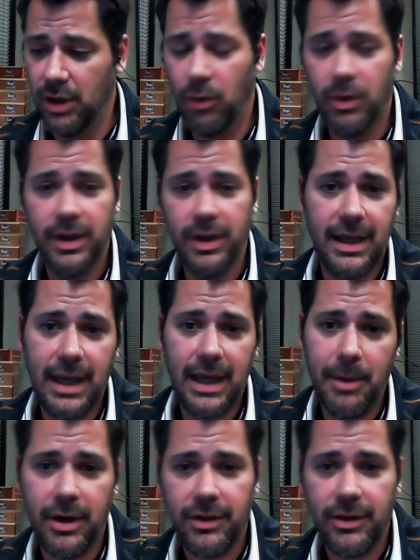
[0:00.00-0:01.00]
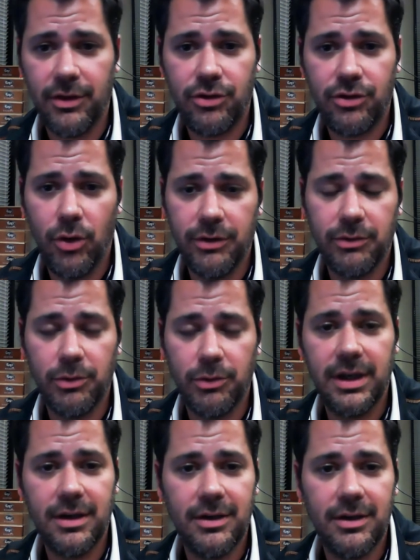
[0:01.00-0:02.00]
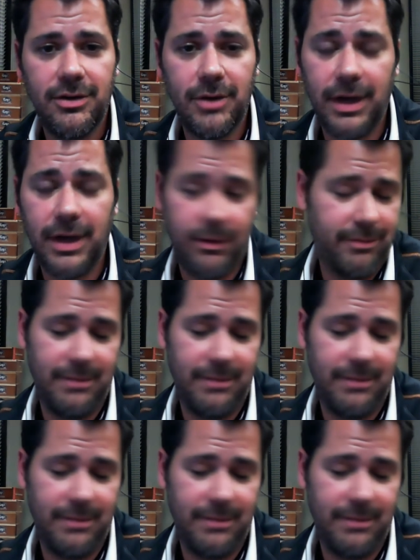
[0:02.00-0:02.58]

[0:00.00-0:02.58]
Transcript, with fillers: little one that yeah. came out at the show is really good too. I don't